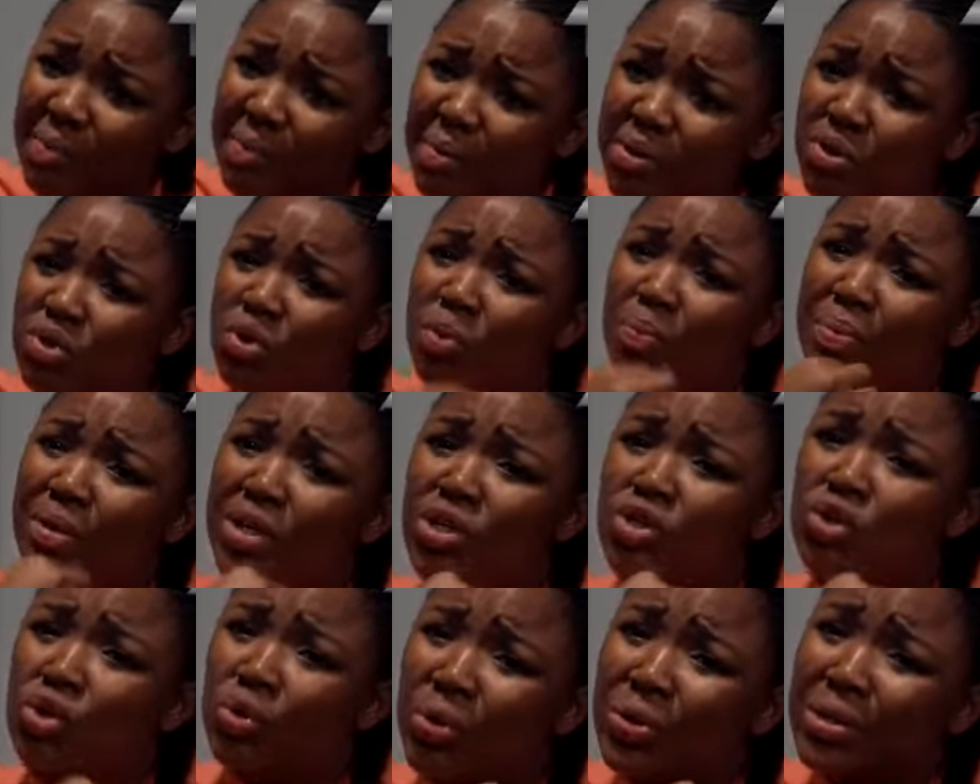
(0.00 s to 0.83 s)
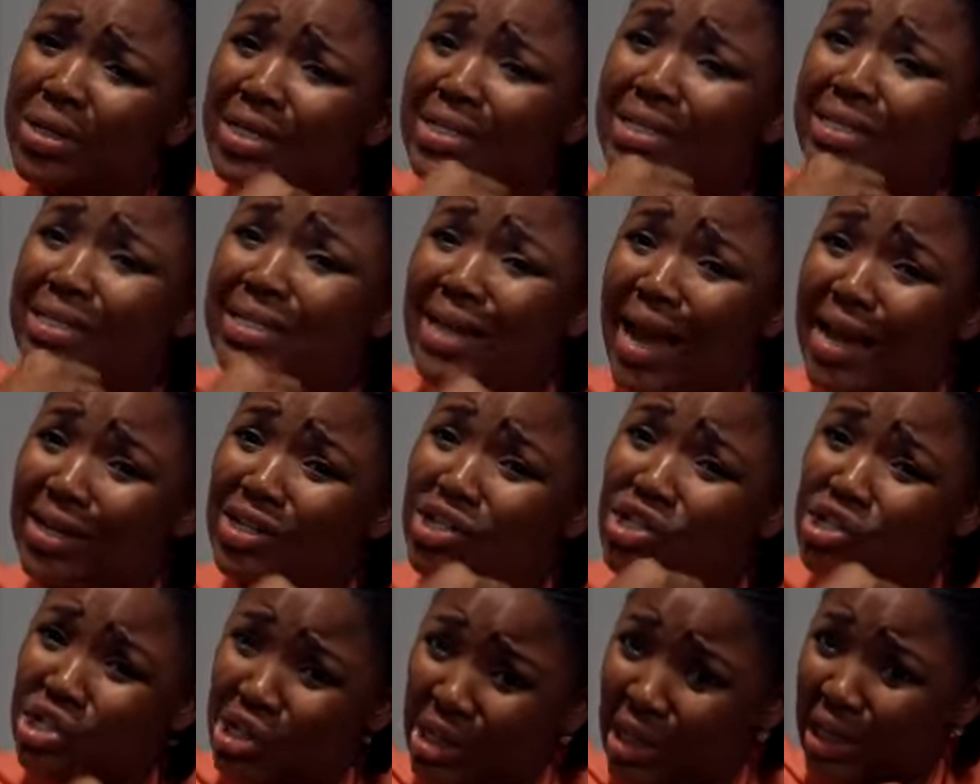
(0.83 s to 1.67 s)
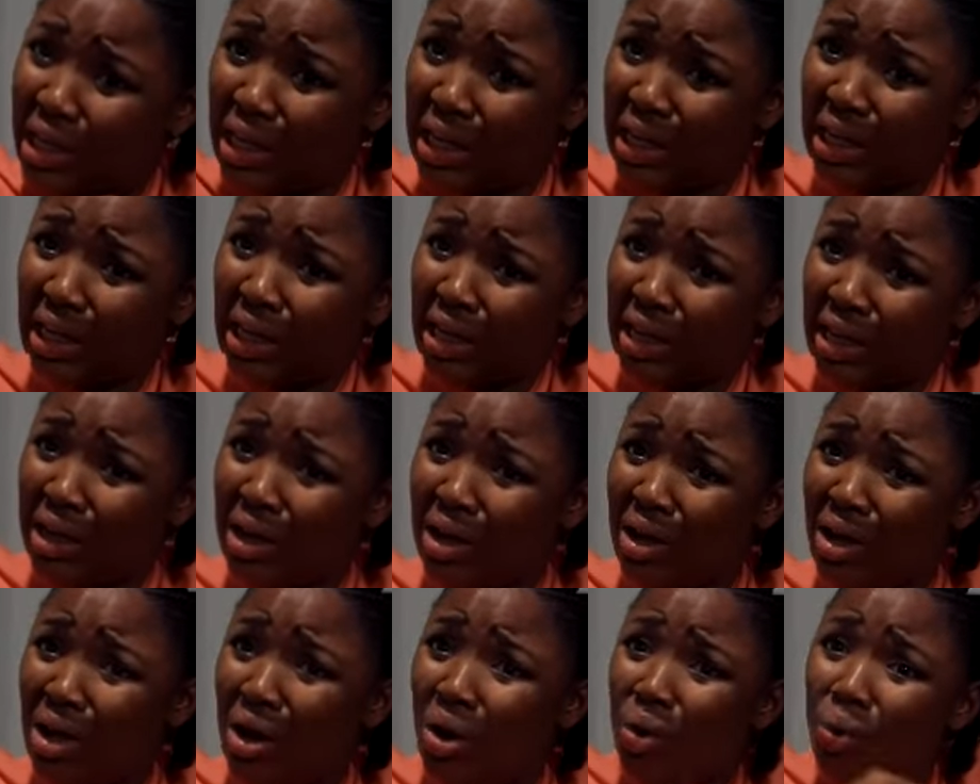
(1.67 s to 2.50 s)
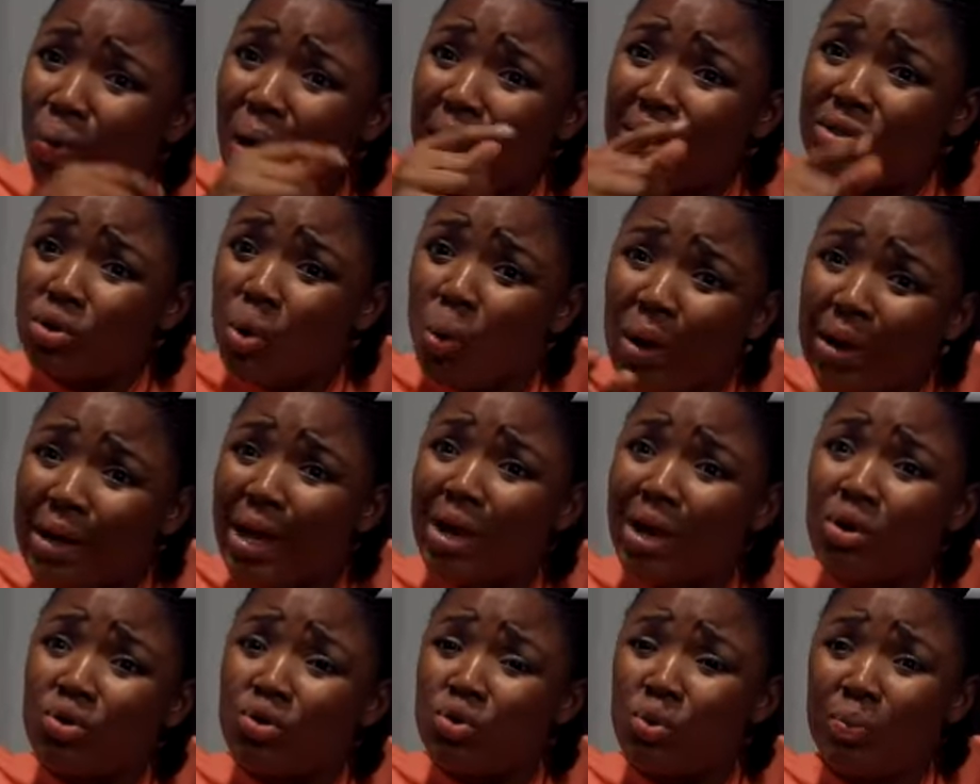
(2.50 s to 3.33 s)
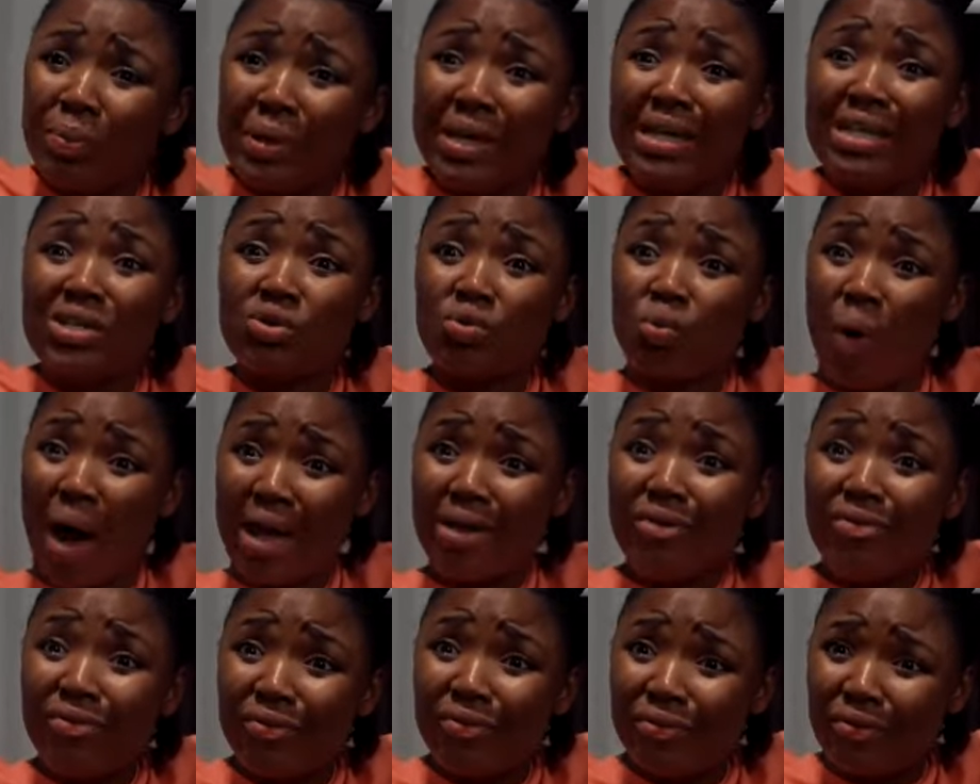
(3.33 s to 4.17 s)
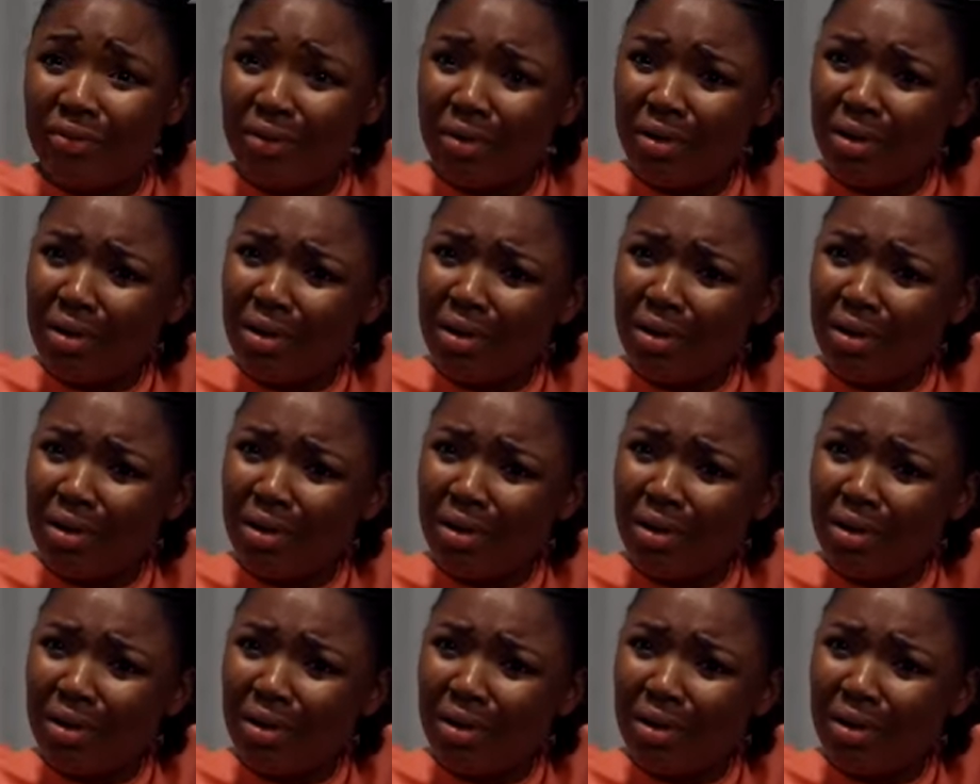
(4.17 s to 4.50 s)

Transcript: So you want me to be Chukwudi's side chick while someone else will be his